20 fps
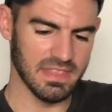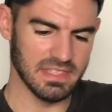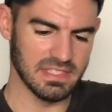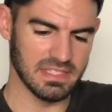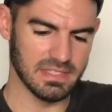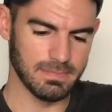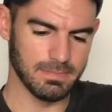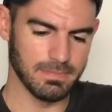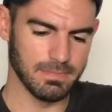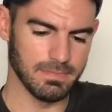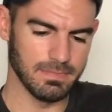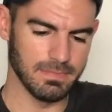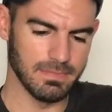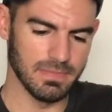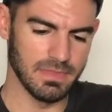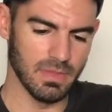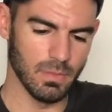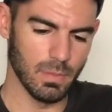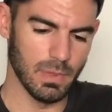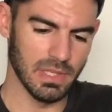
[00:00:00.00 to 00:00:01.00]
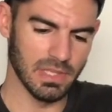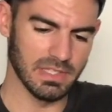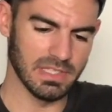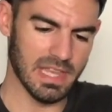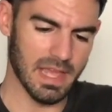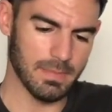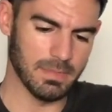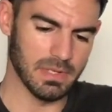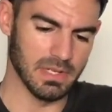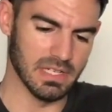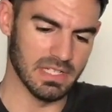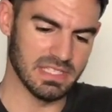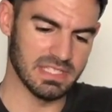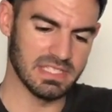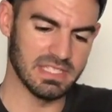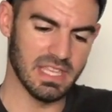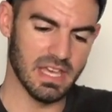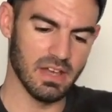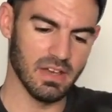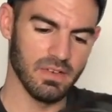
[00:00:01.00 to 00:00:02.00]
the wheel adapter
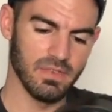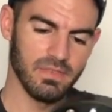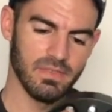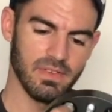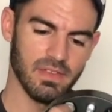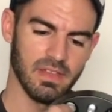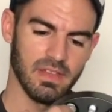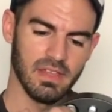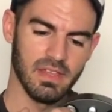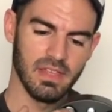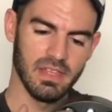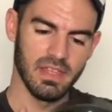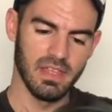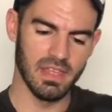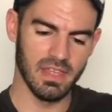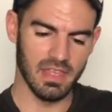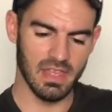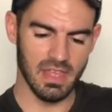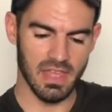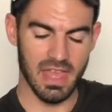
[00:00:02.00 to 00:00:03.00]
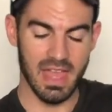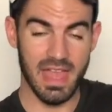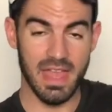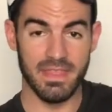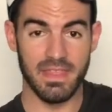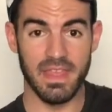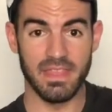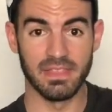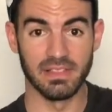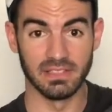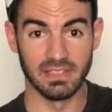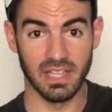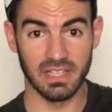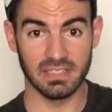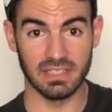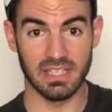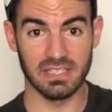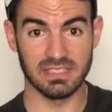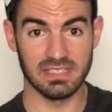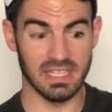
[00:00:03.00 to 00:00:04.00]
itself, and then the
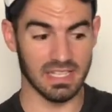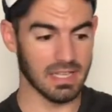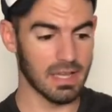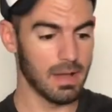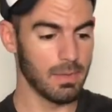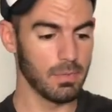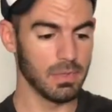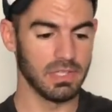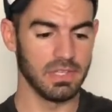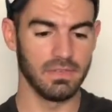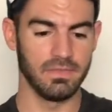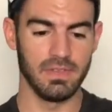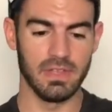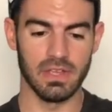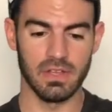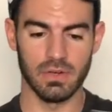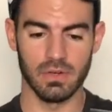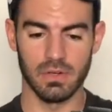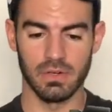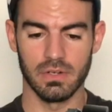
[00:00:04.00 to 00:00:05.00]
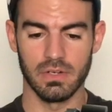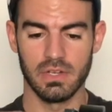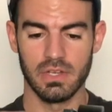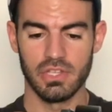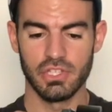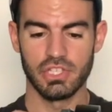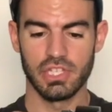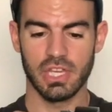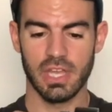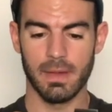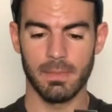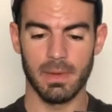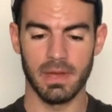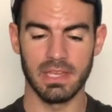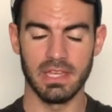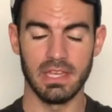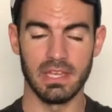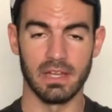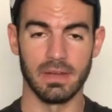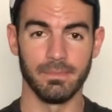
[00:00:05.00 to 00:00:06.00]
lug nuts that come with your vehicle should come
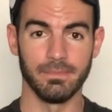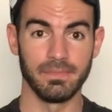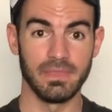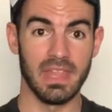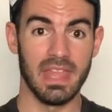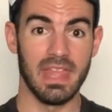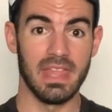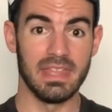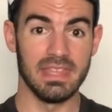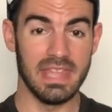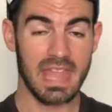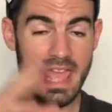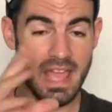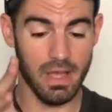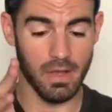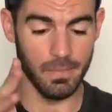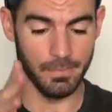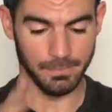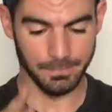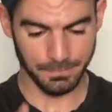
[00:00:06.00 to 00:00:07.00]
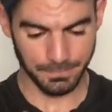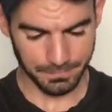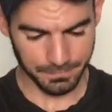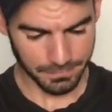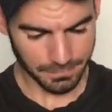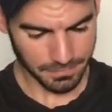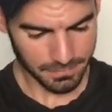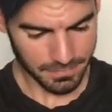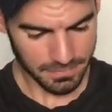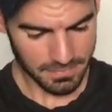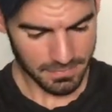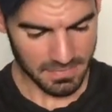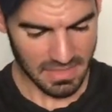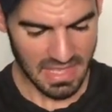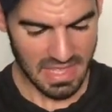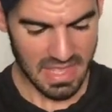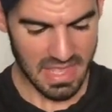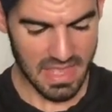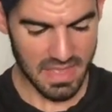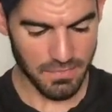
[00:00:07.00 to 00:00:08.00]
on here. Now,
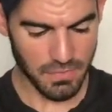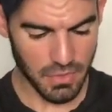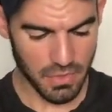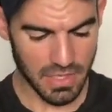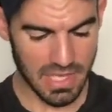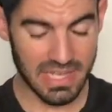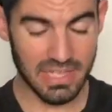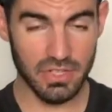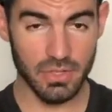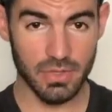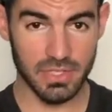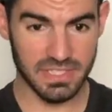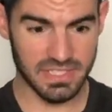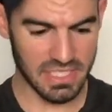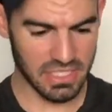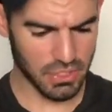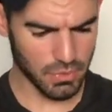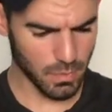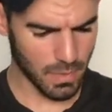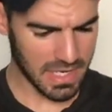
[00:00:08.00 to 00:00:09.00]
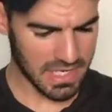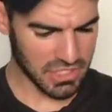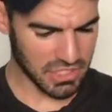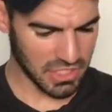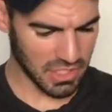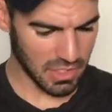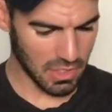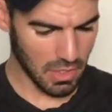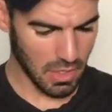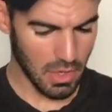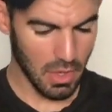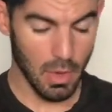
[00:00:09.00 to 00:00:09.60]
if you get into a situation